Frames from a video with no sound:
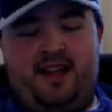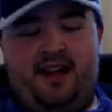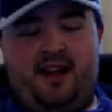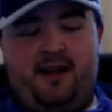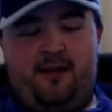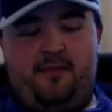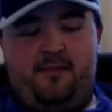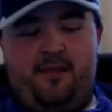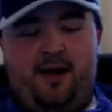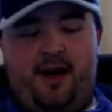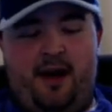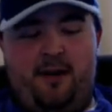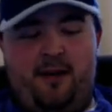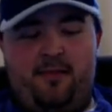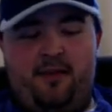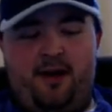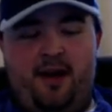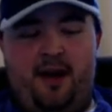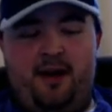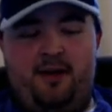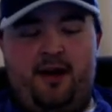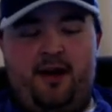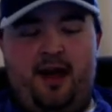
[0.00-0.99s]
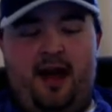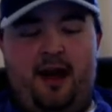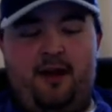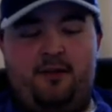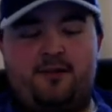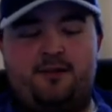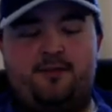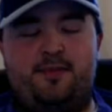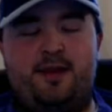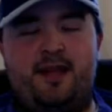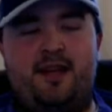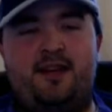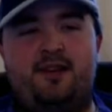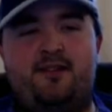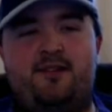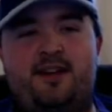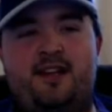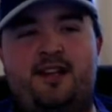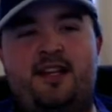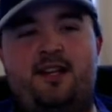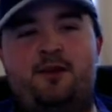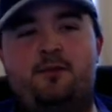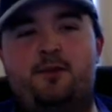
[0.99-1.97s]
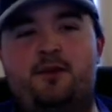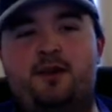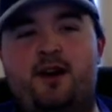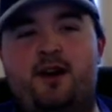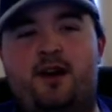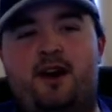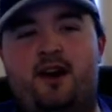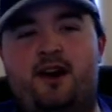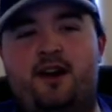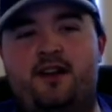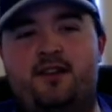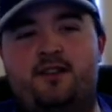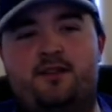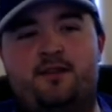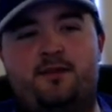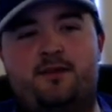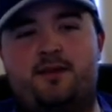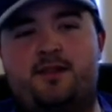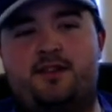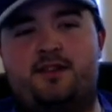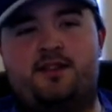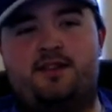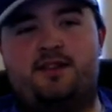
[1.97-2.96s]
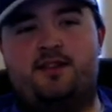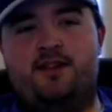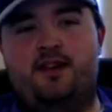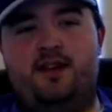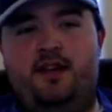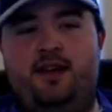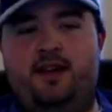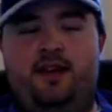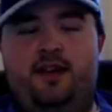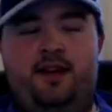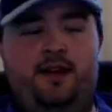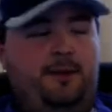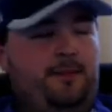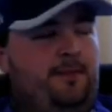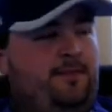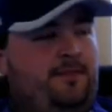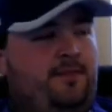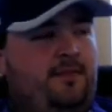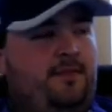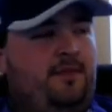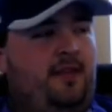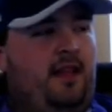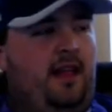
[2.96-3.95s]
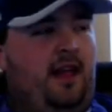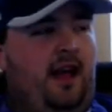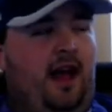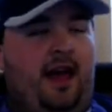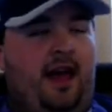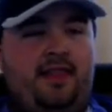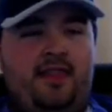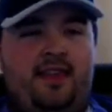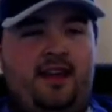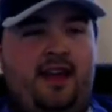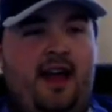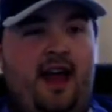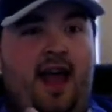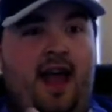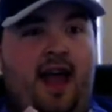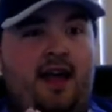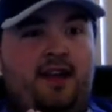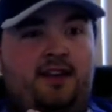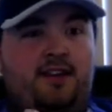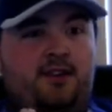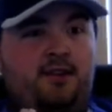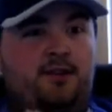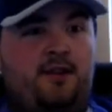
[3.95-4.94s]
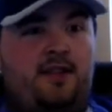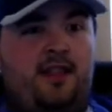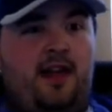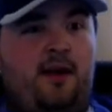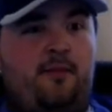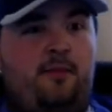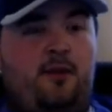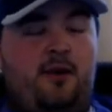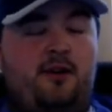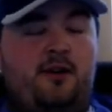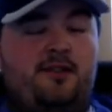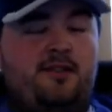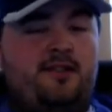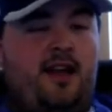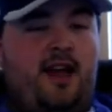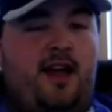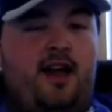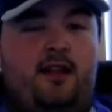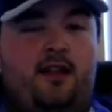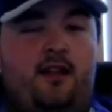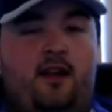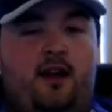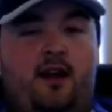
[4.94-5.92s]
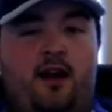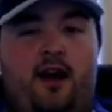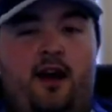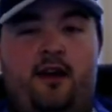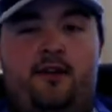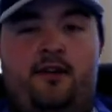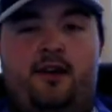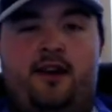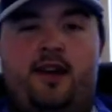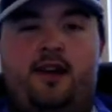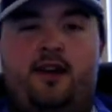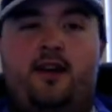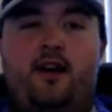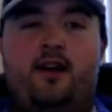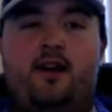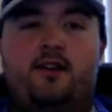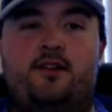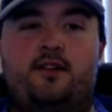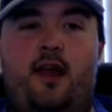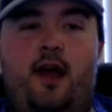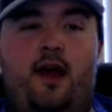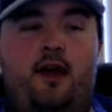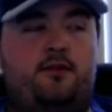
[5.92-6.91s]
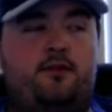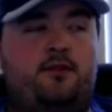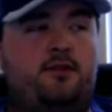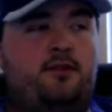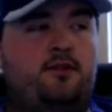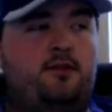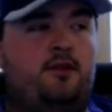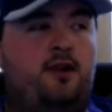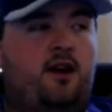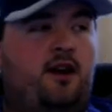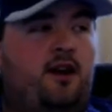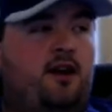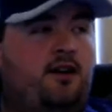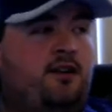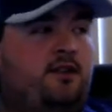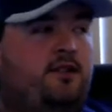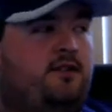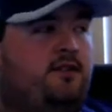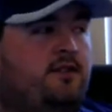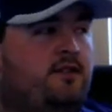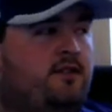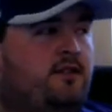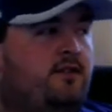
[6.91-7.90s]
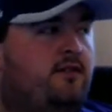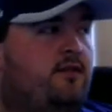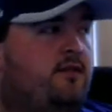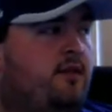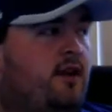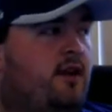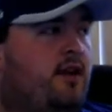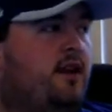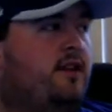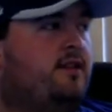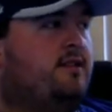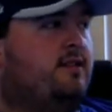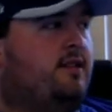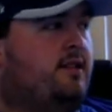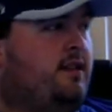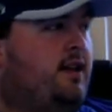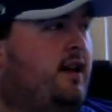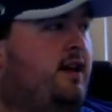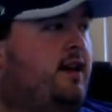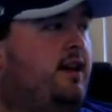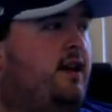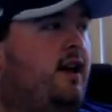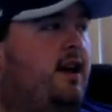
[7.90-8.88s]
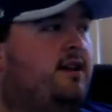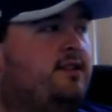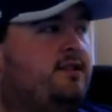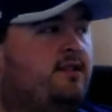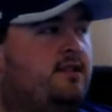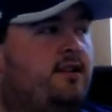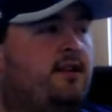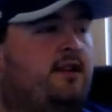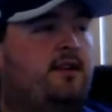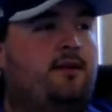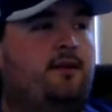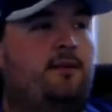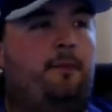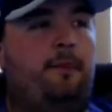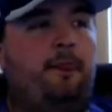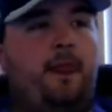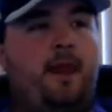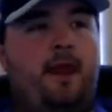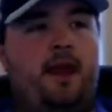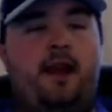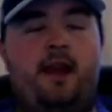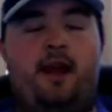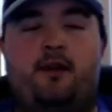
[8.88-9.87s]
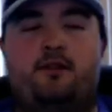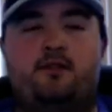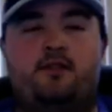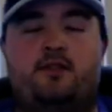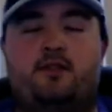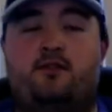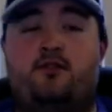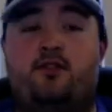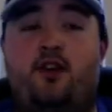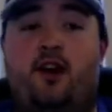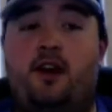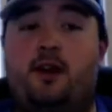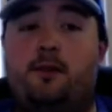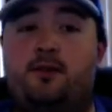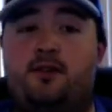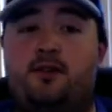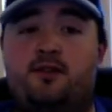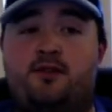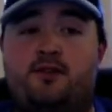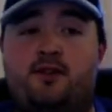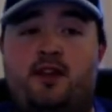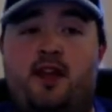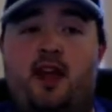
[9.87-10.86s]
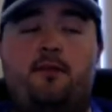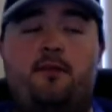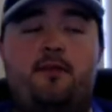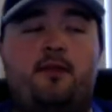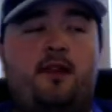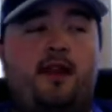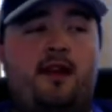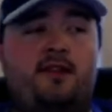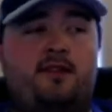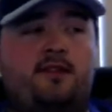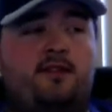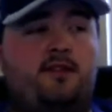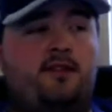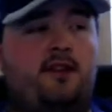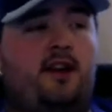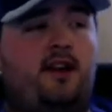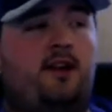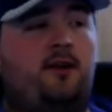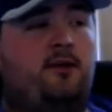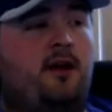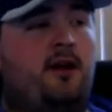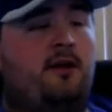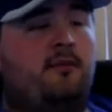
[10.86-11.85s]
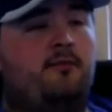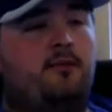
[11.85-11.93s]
I was being greedy with guards, which I think I had to do at that point, because I already had gone down 2 cards against the Die Kaiser, and I was just trying to push for game the next turn anyway.